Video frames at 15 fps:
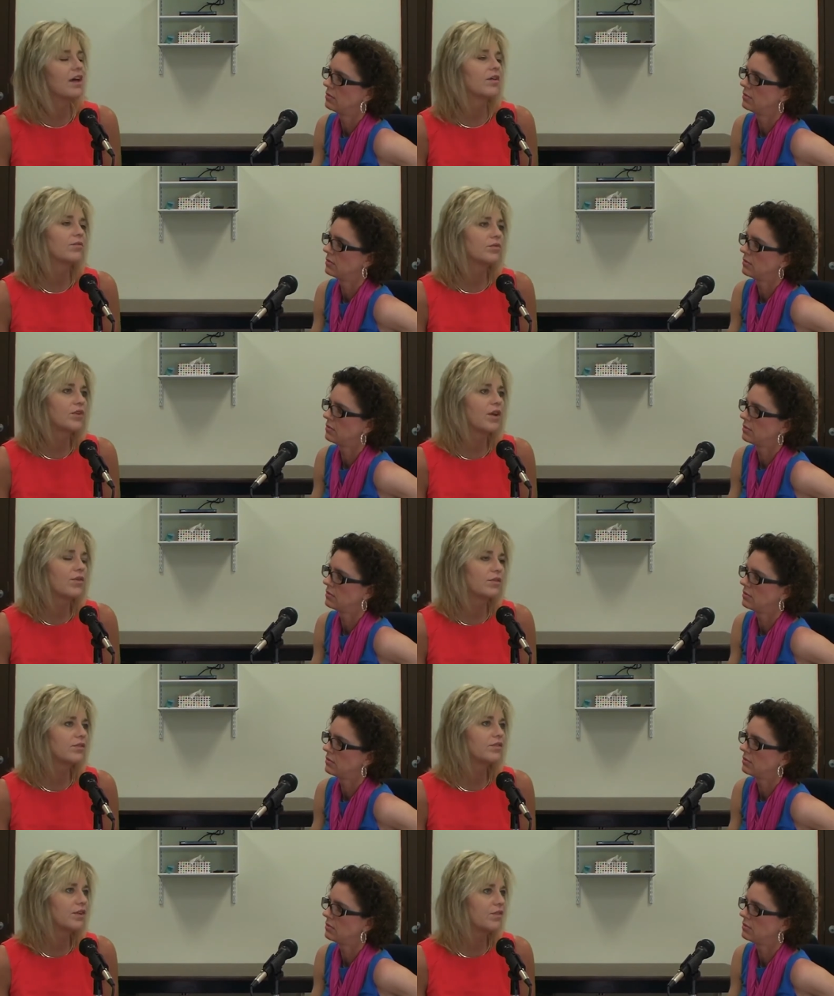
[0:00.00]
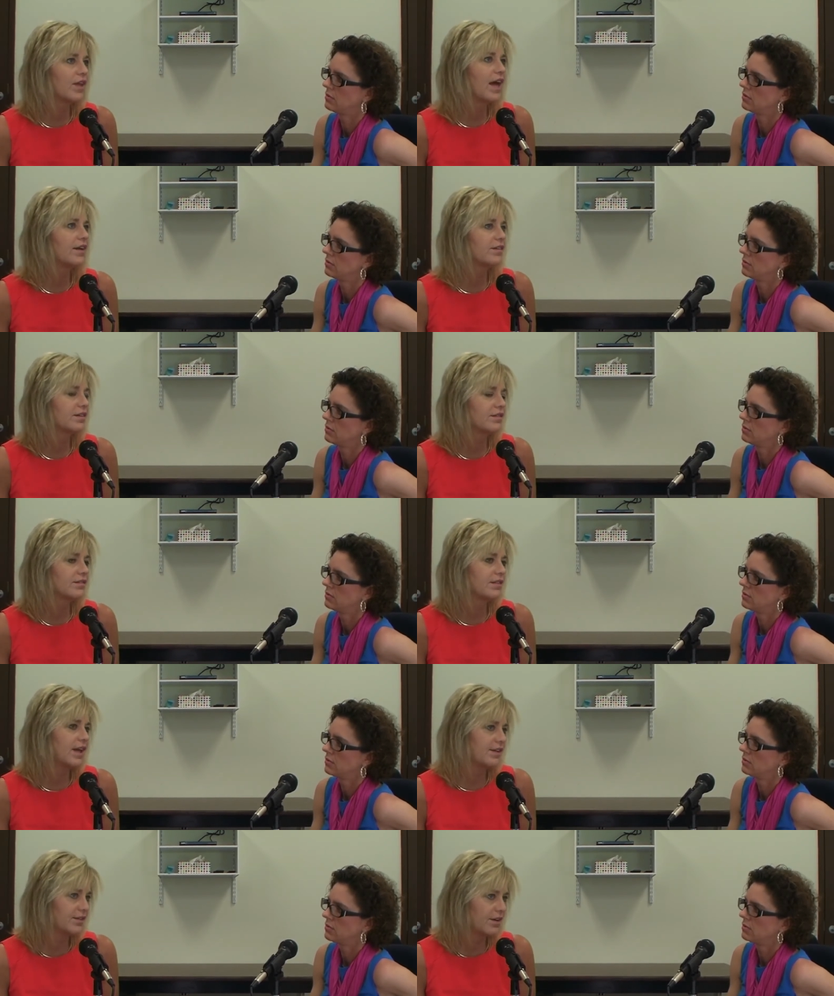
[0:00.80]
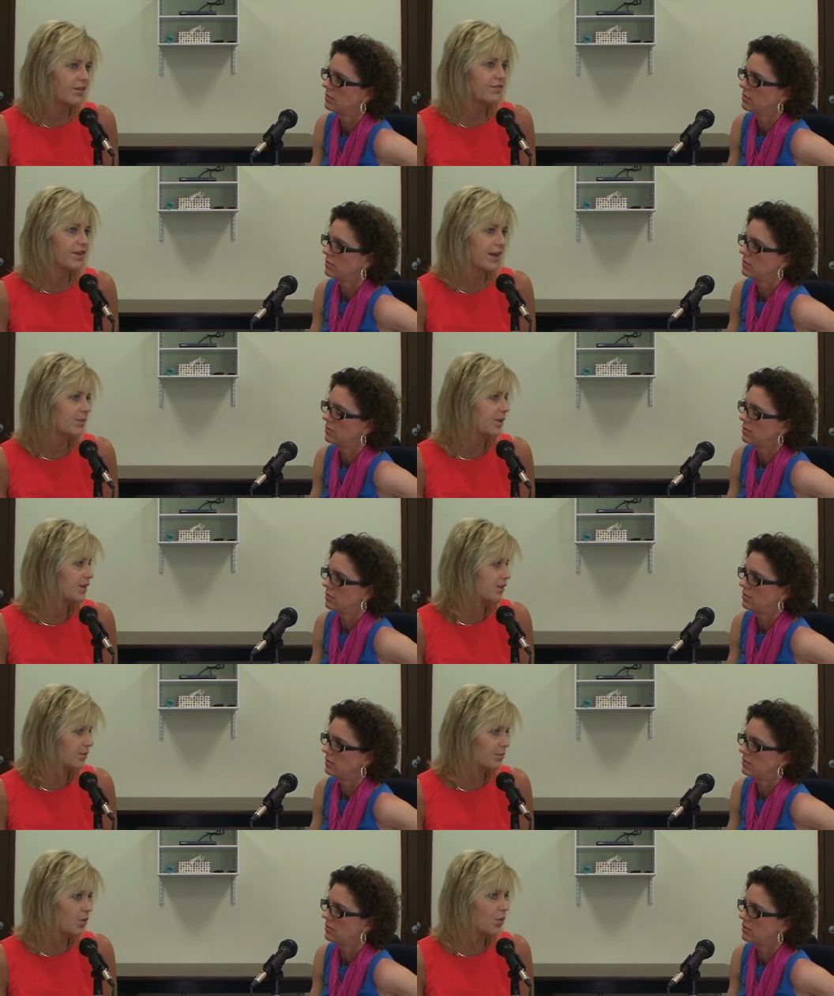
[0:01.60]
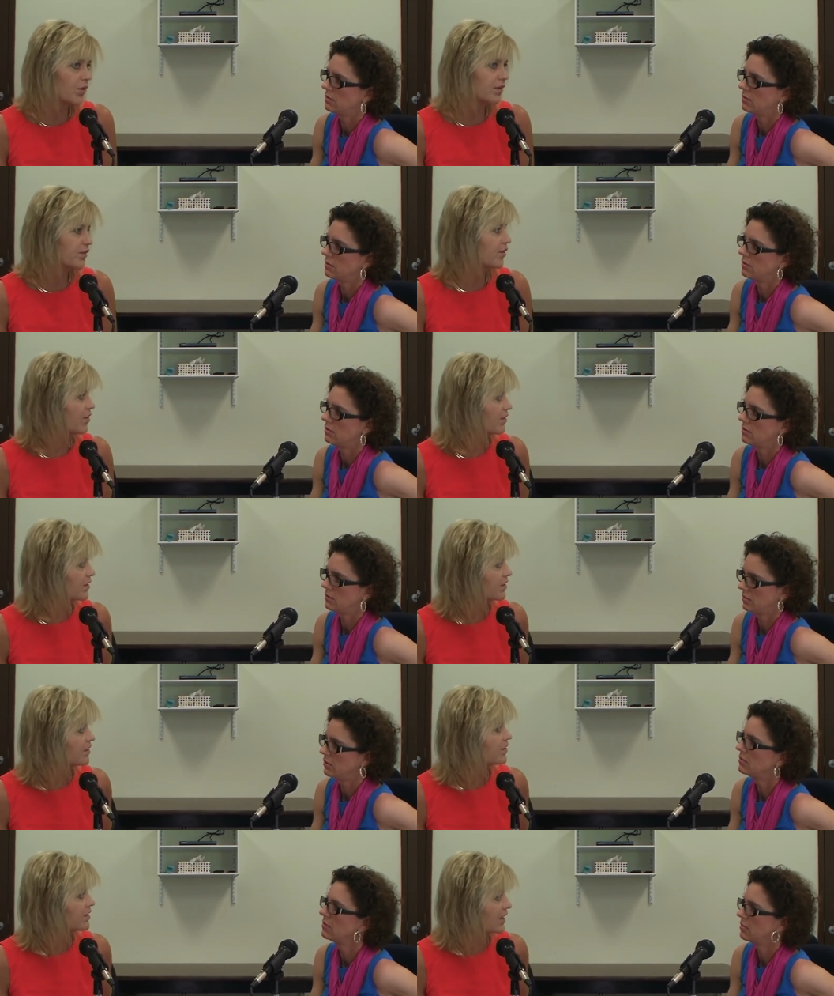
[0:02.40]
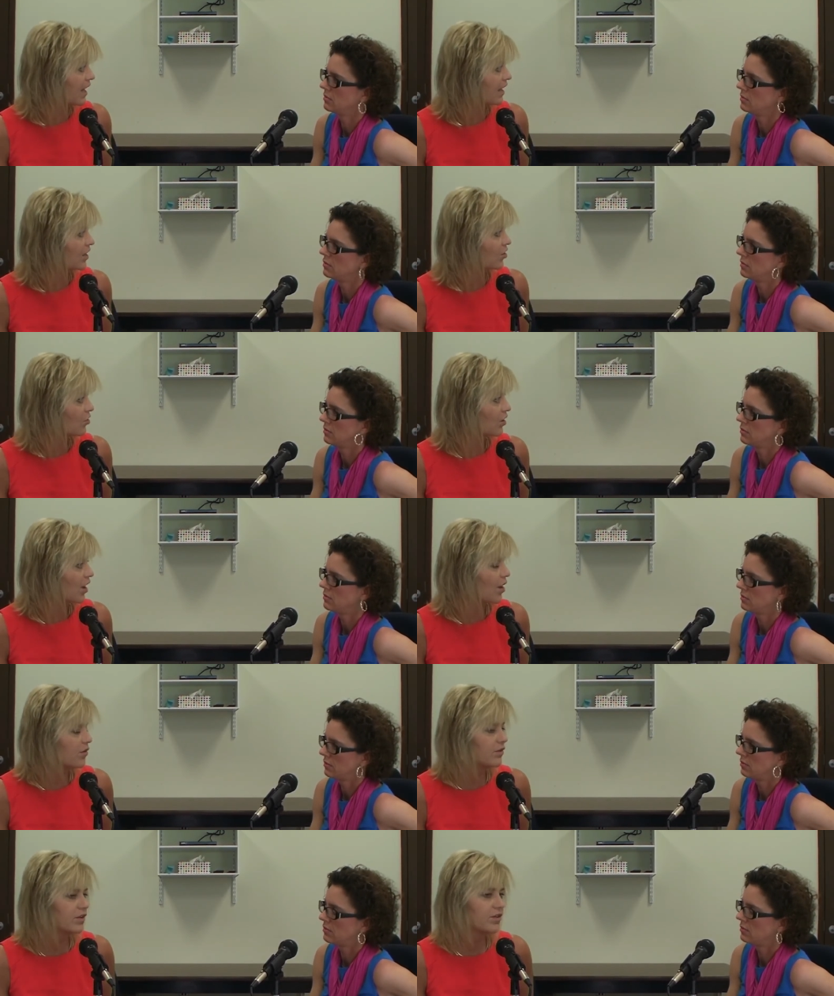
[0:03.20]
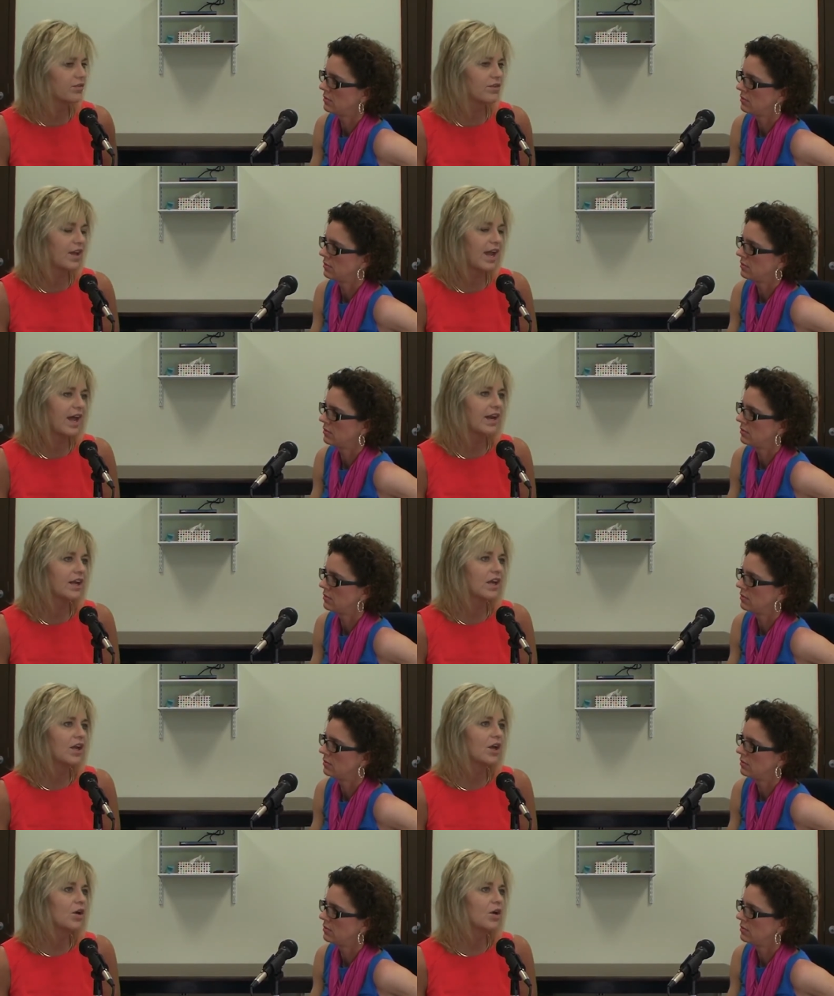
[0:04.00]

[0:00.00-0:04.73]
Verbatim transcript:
Speaker 1: So that's our family support services. It kind of goes under that.